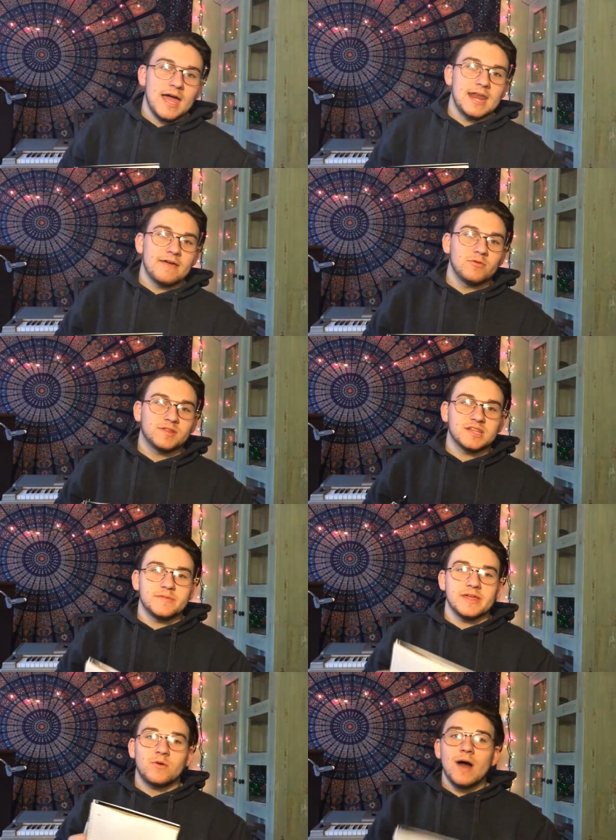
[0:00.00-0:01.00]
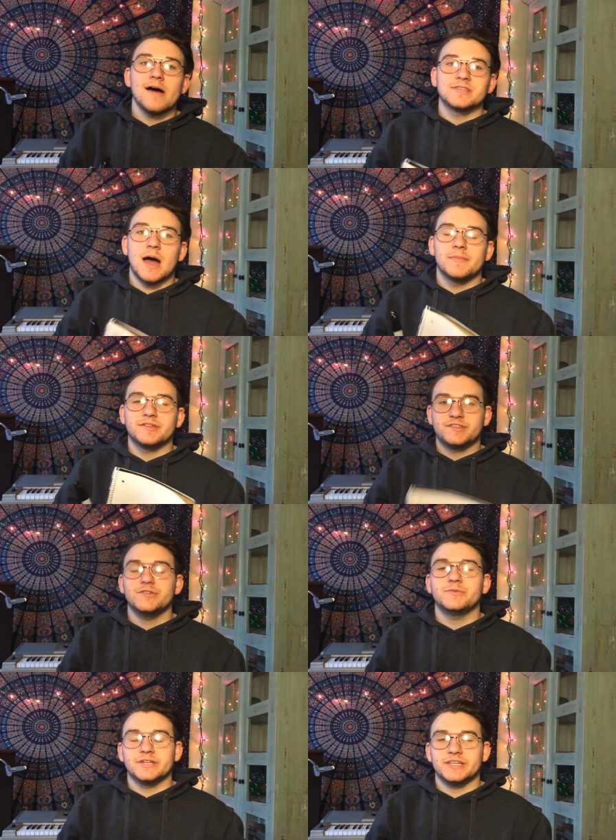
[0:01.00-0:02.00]
and everyone's gonna be like, wow, Thomas,
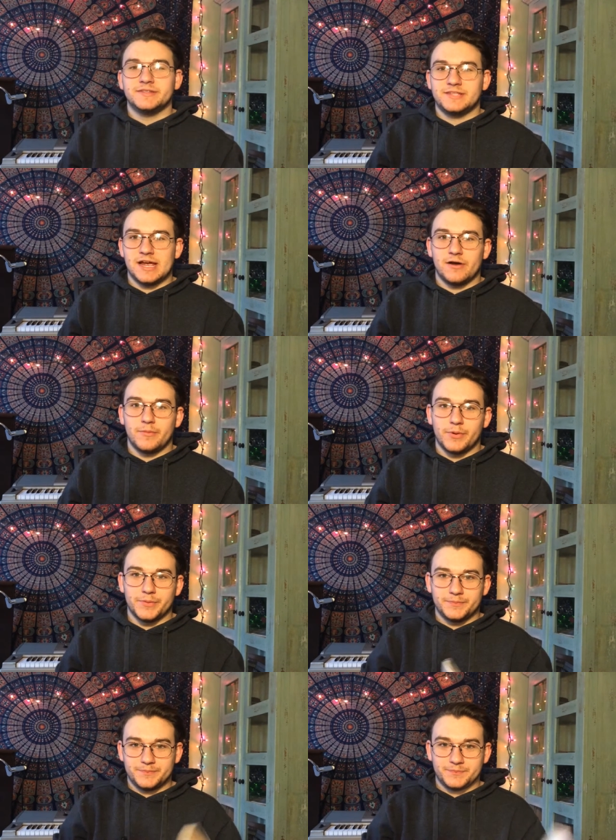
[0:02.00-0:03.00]
you're really terrible.